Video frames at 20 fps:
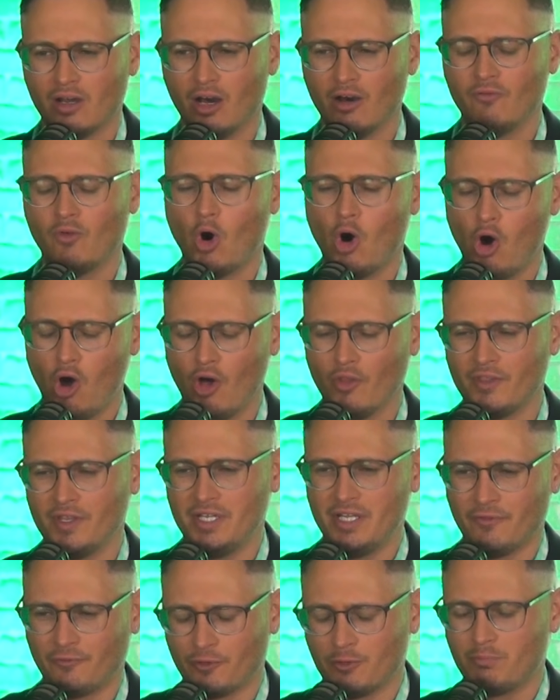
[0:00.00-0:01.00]
of all the
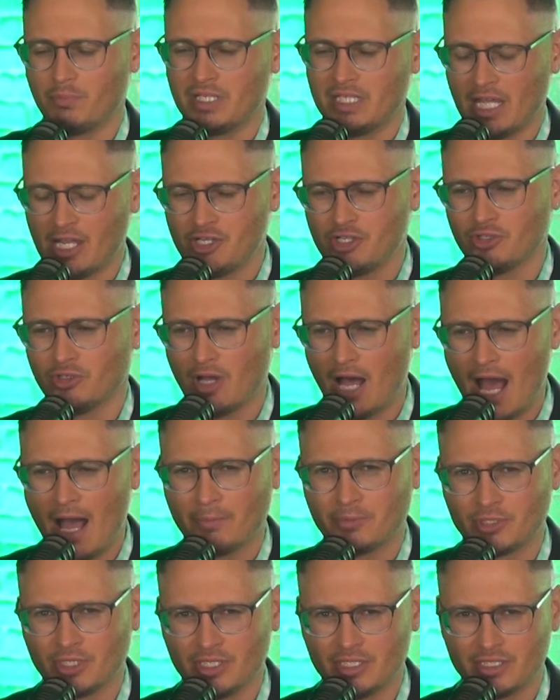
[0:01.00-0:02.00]
different potential
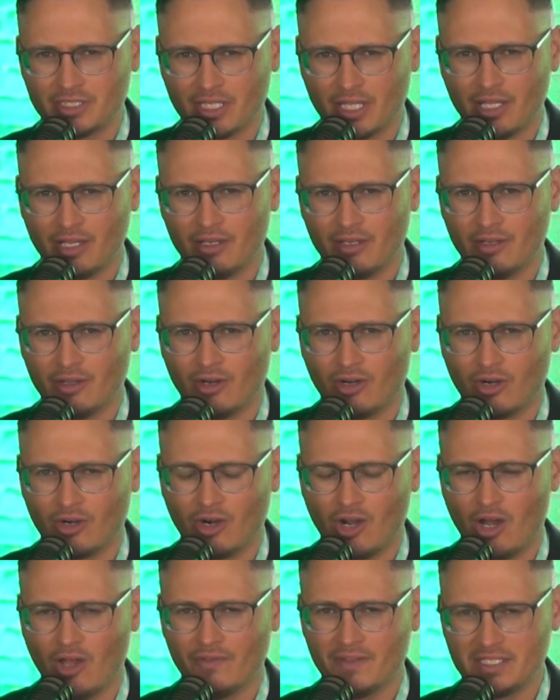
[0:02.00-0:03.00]
options that
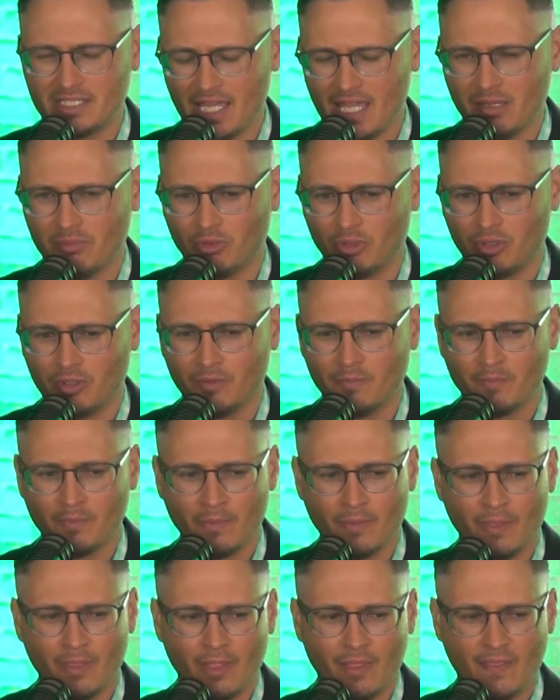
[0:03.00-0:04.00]
are on the table,
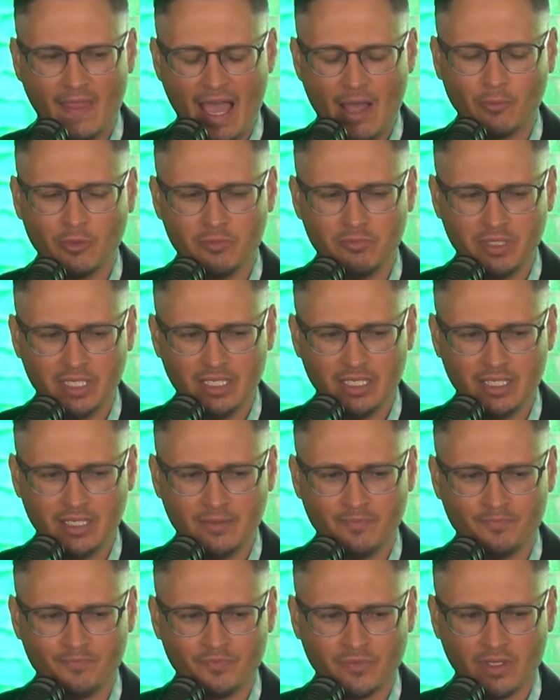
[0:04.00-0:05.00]
that would
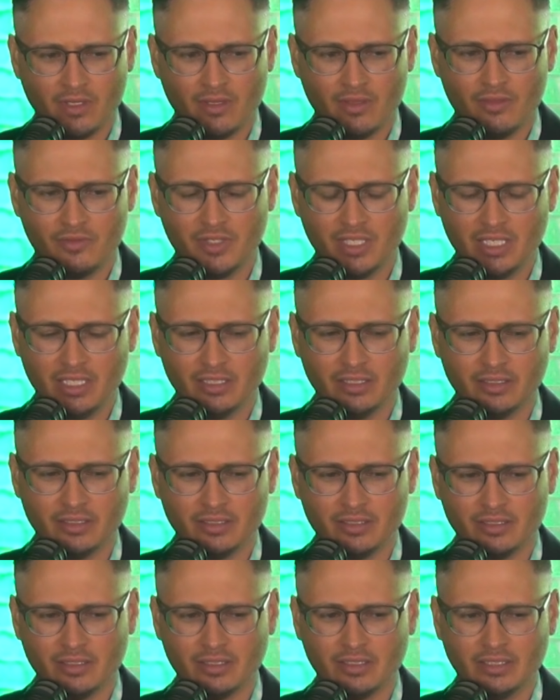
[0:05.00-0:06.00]
be the
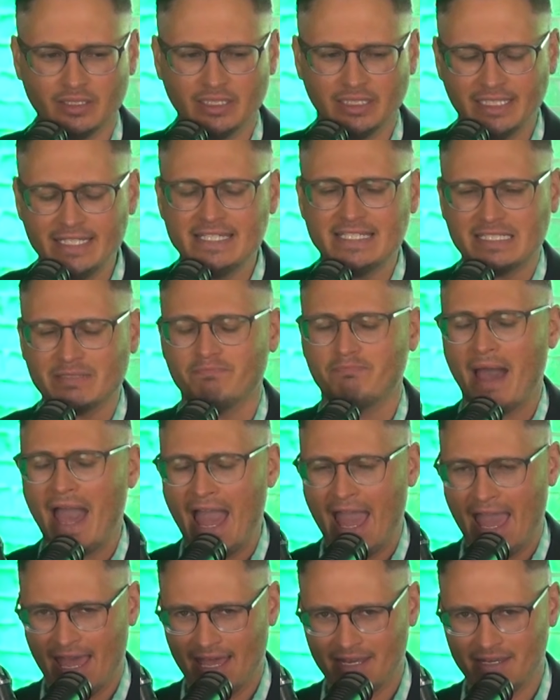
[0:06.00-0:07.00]
least
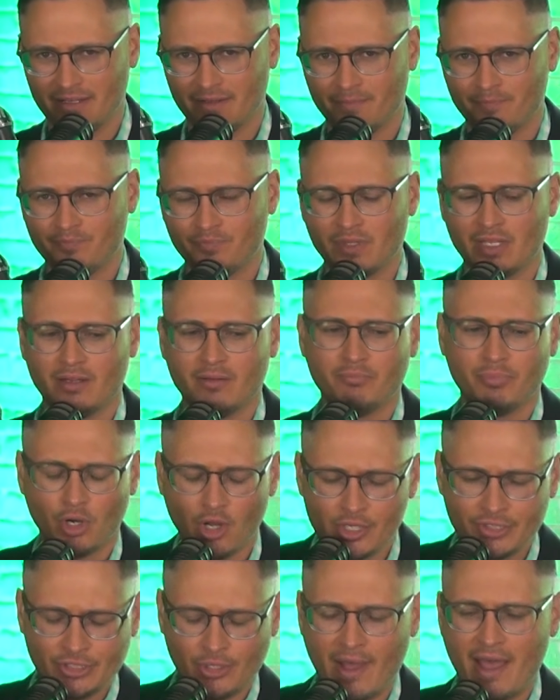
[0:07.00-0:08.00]
bad. But
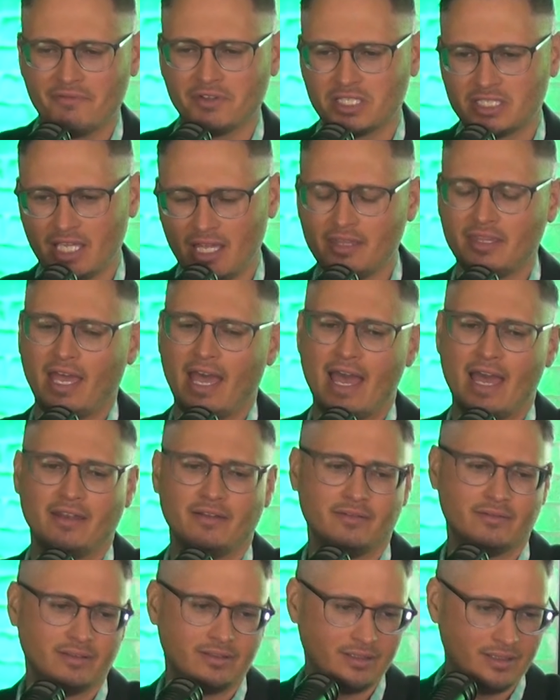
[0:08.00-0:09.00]
also, having said
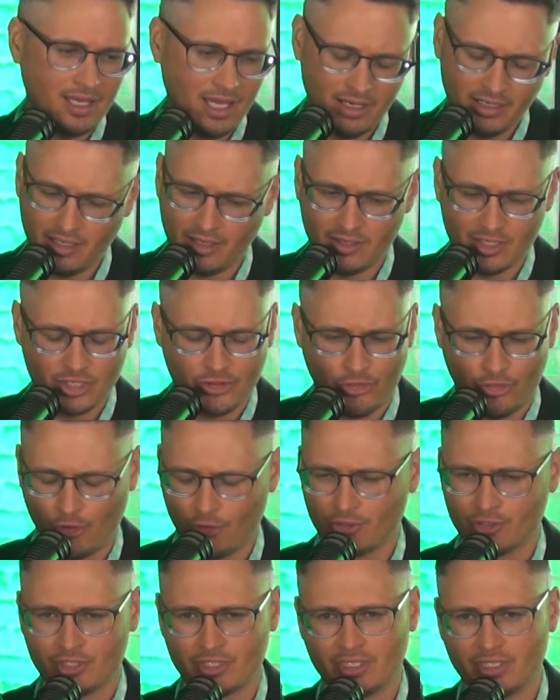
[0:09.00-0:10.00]
that, any of this
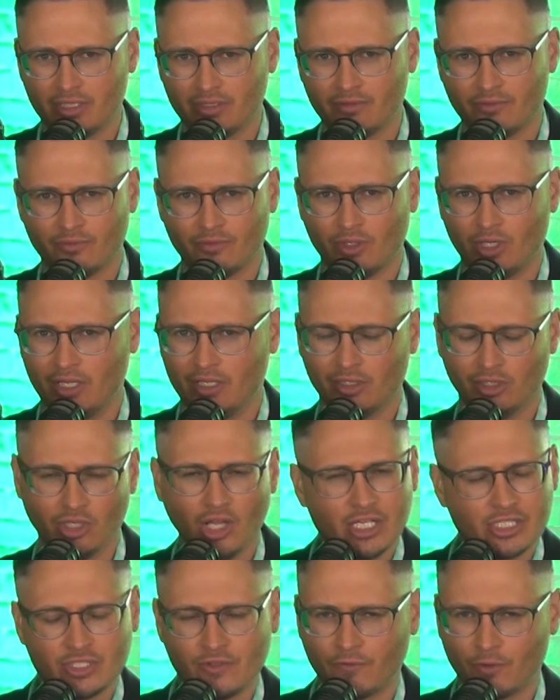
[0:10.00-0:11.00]
thirst and
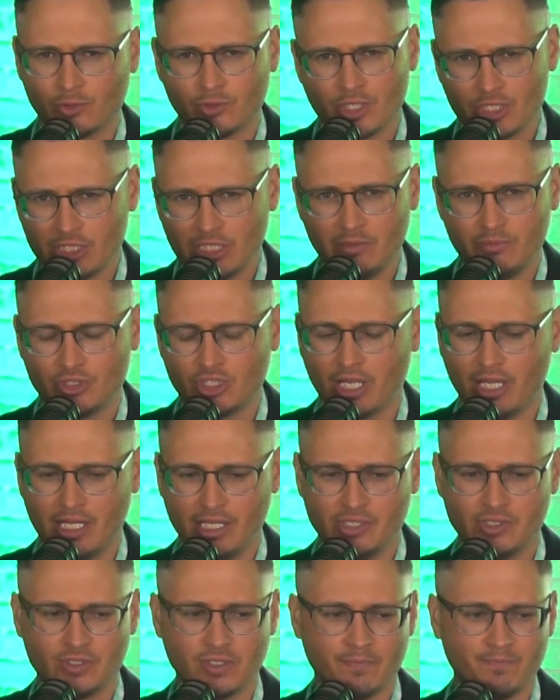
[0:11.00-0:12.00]
lust for regime
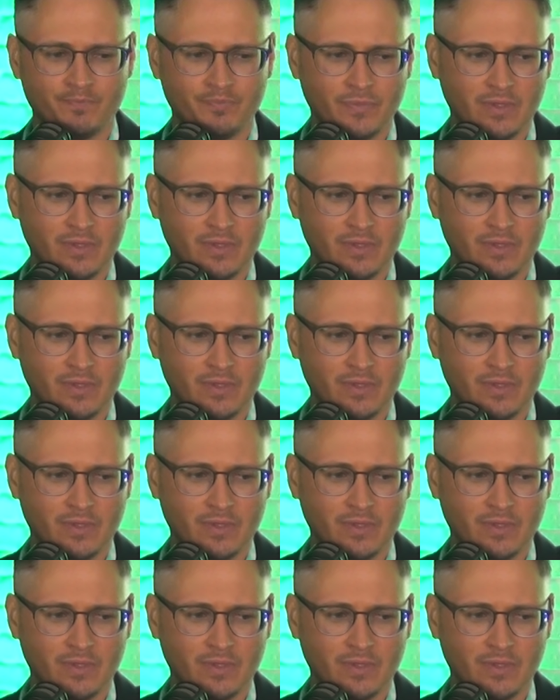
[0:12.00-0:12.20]
change,